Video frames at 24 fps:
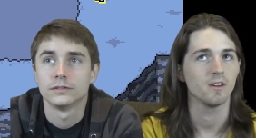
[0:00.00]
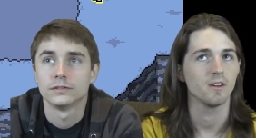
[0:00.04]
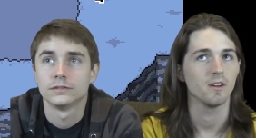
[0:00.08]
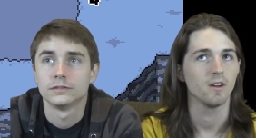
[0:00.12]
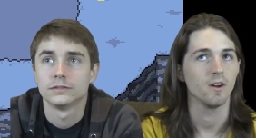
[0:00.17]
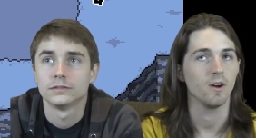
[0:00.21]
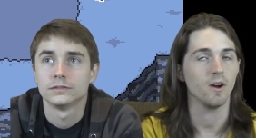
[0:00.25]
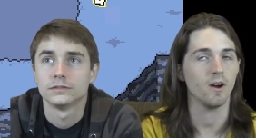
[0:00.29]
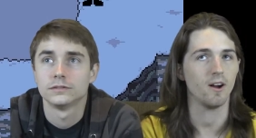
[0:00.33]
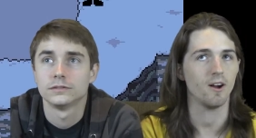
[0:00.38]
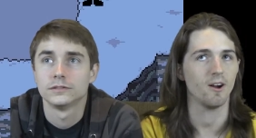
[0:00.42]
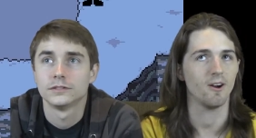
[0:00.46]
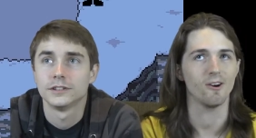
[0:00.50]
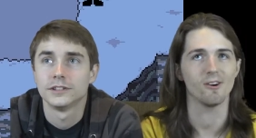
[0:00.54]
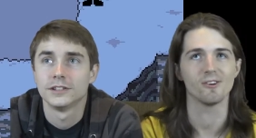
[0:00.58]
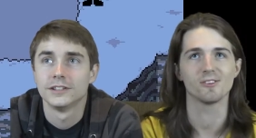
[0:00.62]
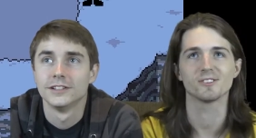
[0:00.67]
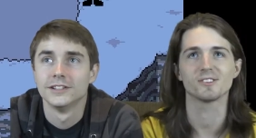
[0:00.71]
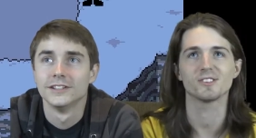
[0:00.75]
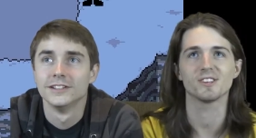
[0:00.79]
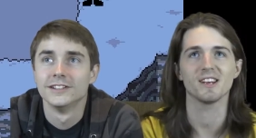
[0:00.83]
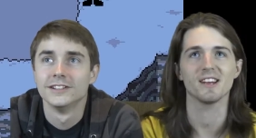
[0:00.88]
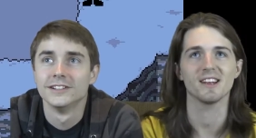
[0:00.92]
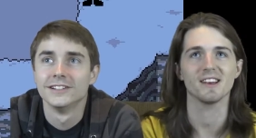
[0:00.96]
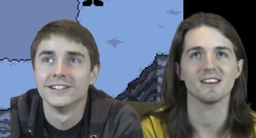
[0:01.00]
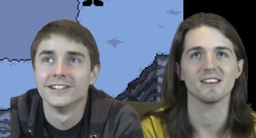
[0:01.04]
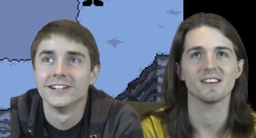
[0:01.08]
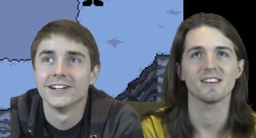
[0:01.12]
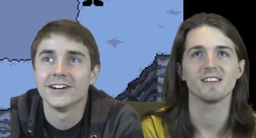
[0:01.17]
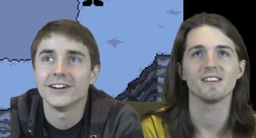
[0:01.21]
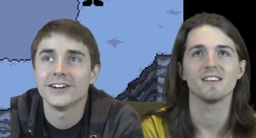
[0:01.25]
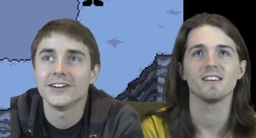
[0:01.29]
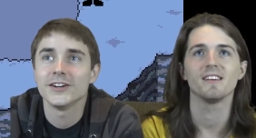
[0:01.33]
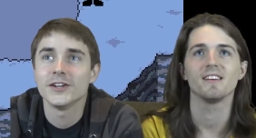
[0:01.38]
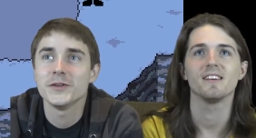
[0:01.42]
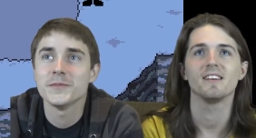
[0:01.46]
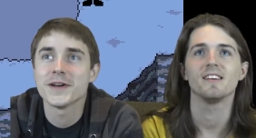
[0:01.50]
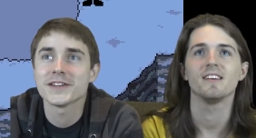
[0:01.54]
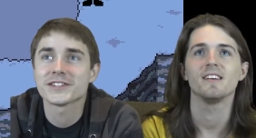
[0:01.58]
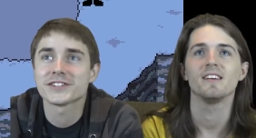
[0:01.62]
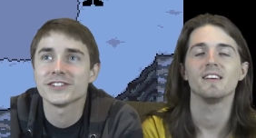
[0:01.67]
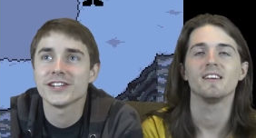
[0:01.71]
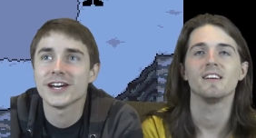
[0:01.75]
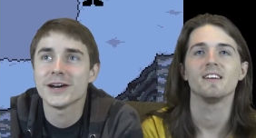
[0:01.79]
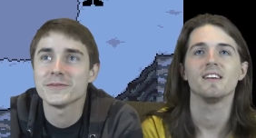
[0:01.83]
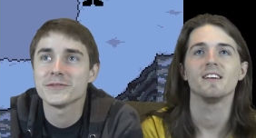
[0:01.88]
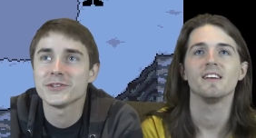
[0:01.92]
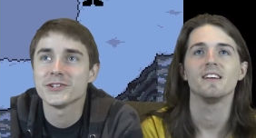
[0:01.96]
Speaker 1: Oh, shit! Oh, you messed it
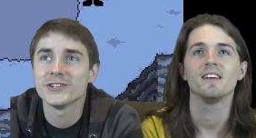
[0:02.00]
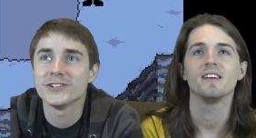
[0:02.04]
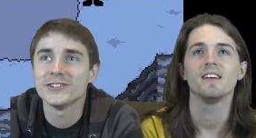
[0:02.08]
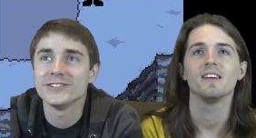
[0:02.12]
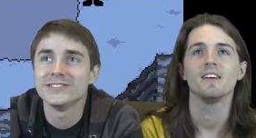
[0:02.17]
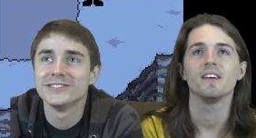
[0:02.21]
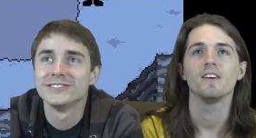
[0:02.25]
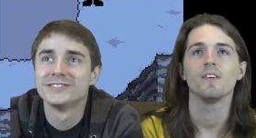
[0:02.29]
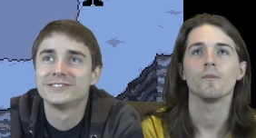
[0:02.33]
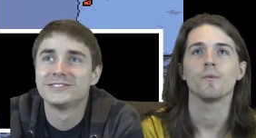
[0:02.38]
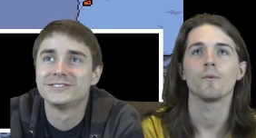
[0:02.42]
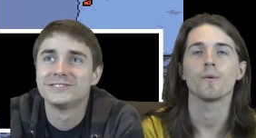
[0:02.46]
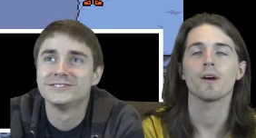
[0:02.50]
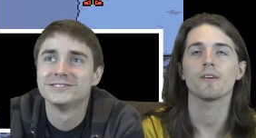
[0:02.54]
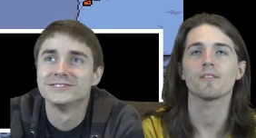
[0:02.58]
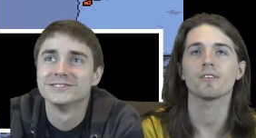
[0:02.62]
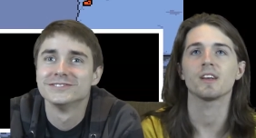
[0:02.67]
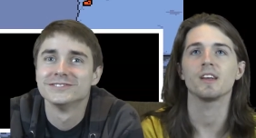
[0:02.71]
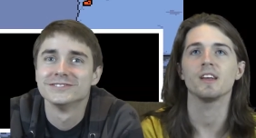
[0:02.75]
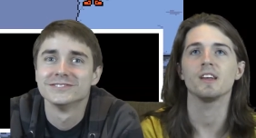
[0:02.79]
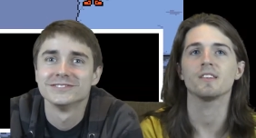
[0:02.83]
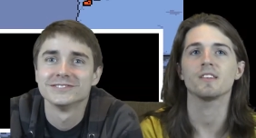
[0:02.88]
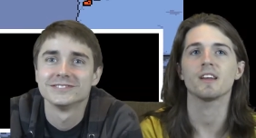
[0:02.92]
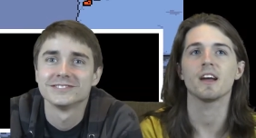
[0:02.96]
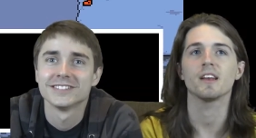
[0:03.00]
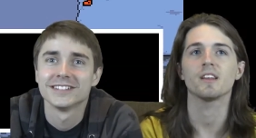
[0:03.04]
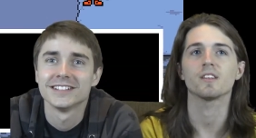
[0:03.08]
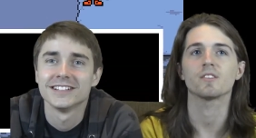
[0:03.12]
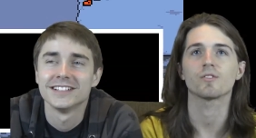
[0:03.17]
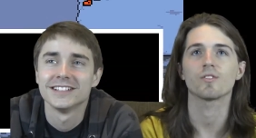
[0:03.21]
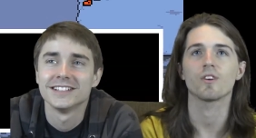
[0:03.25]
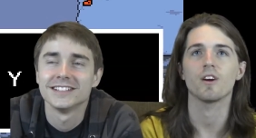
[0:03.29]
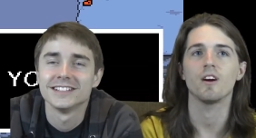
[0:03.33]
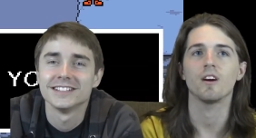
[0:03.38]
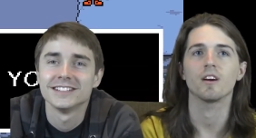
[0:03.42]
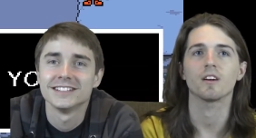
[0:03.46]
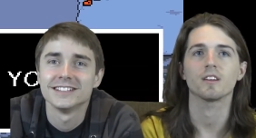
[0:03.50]
up, dude. Wherever he's at is wrong.